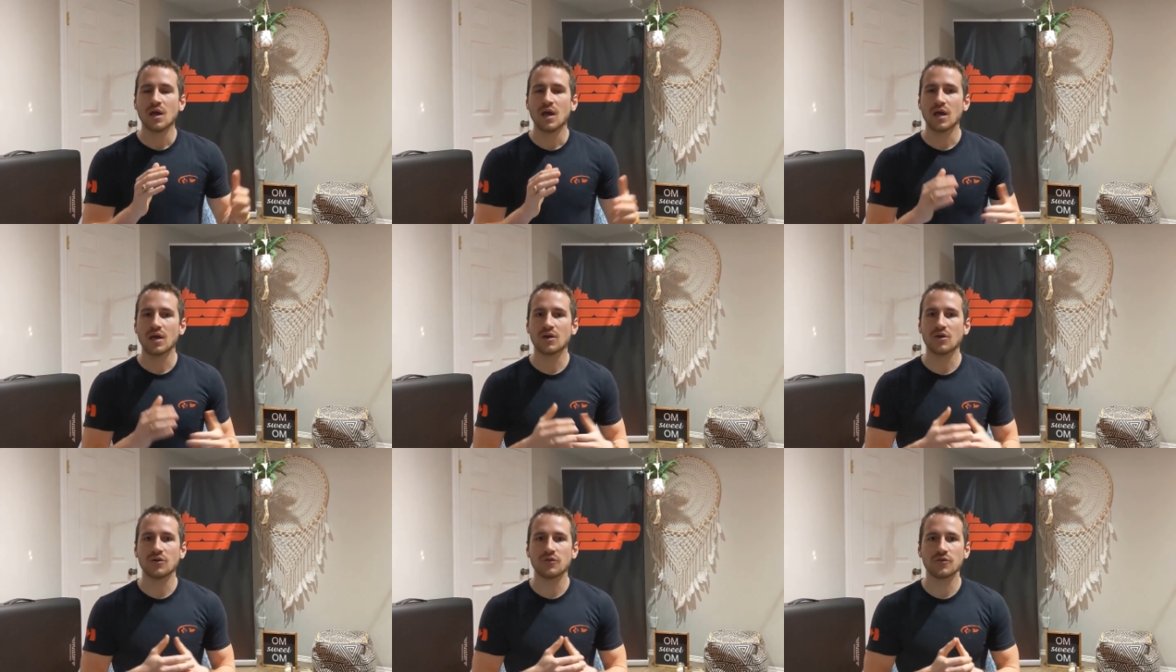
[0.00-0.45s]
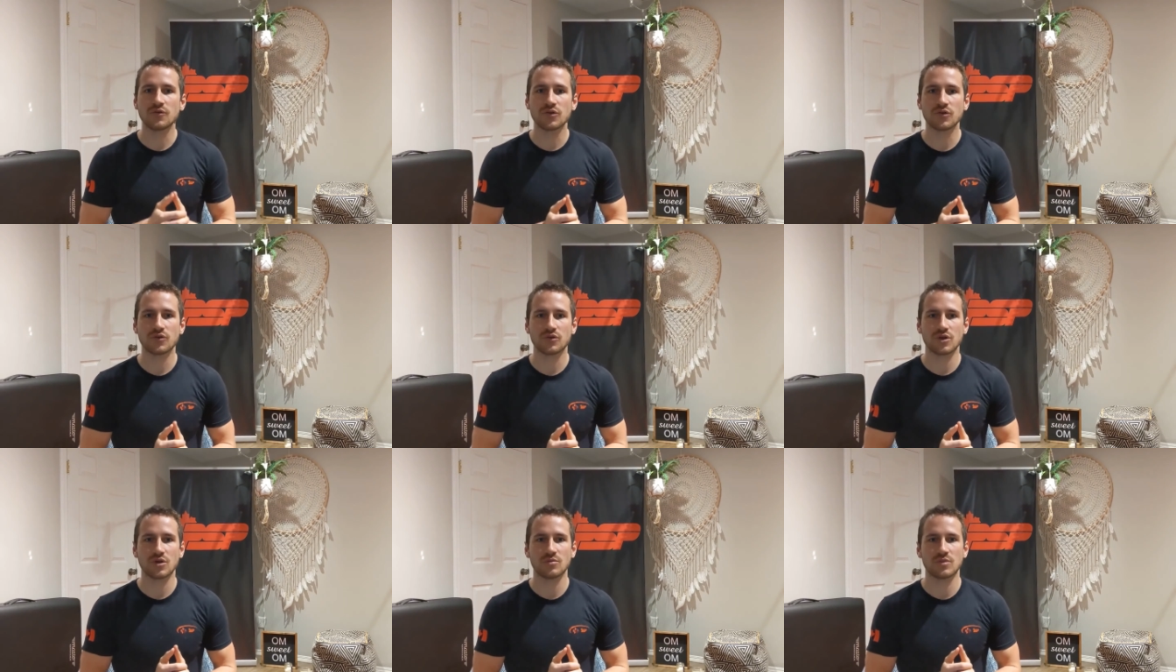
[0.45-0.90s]
and go for
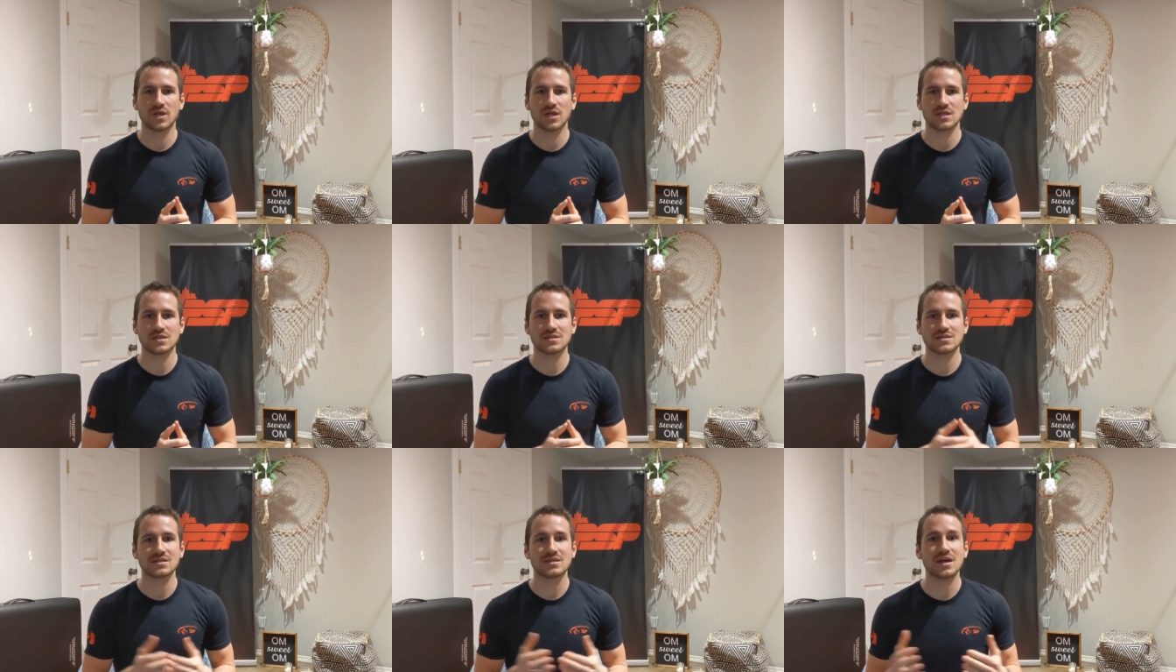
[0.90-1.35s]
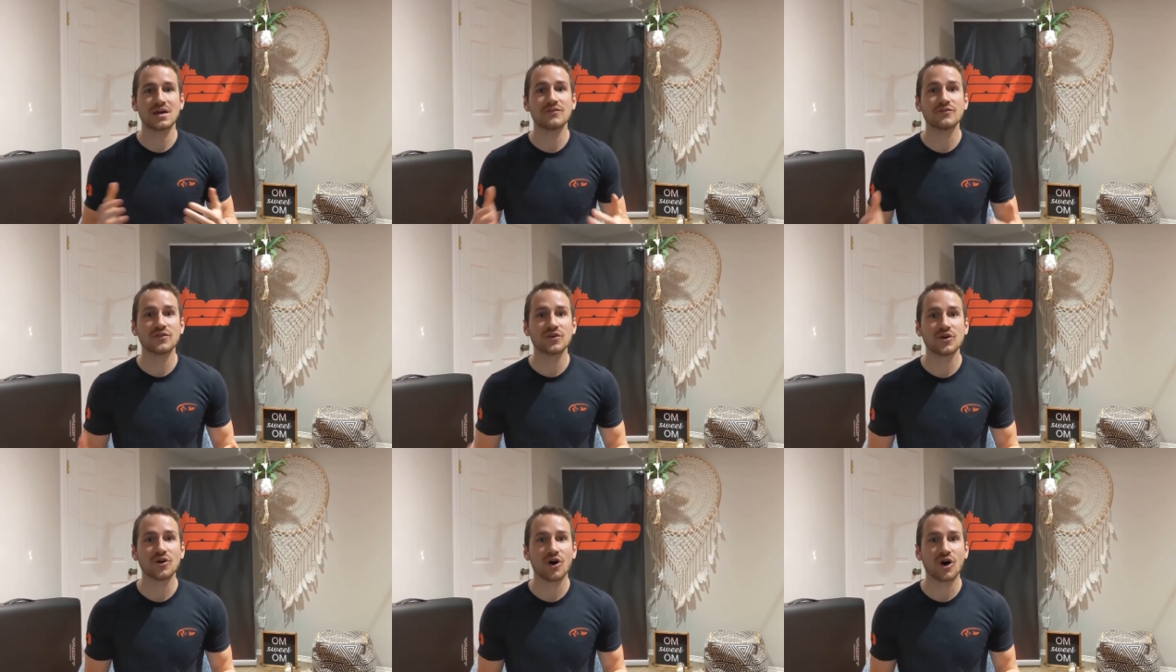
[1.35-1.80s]
30 minutes. Did
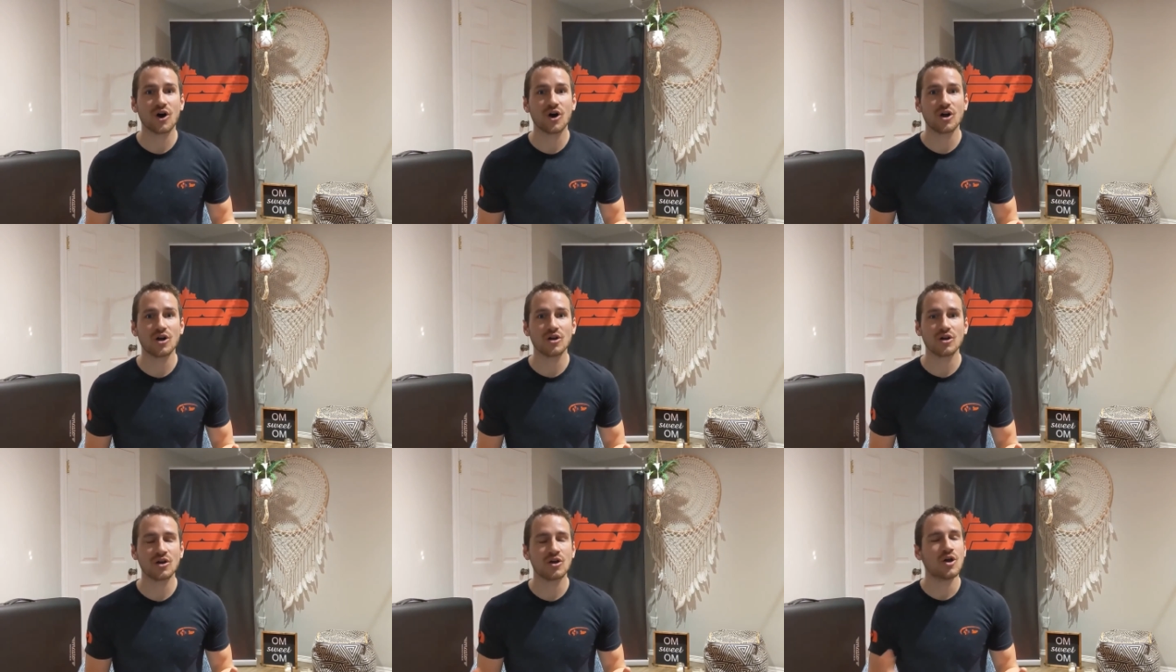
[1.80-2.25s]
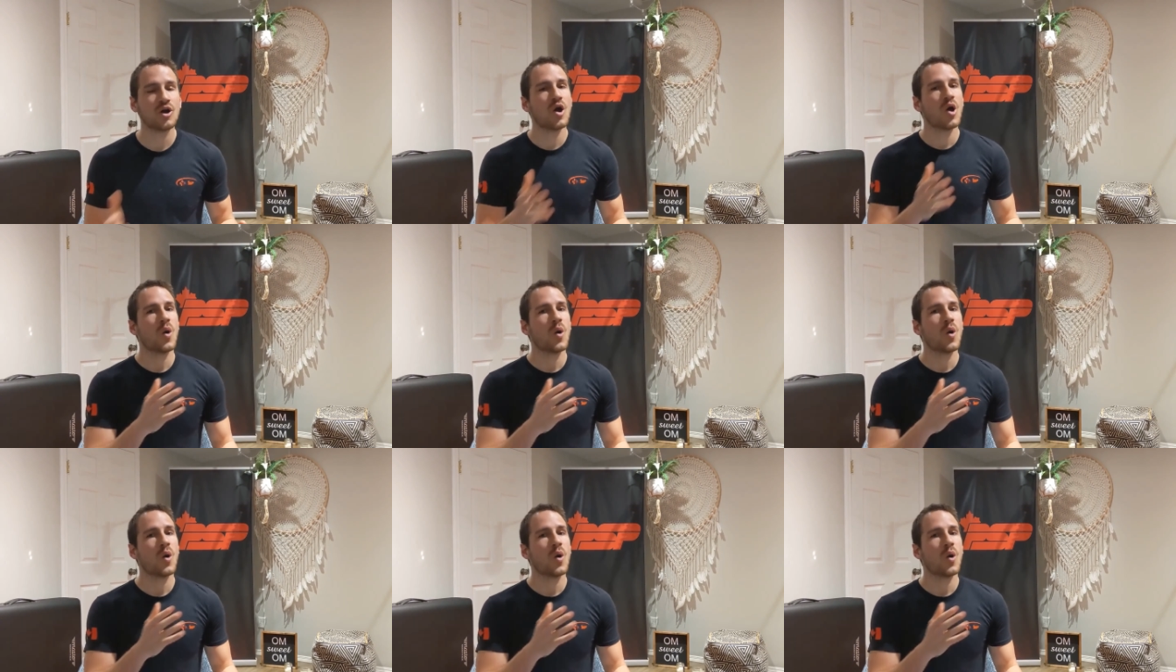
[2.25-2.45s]
that feel hard?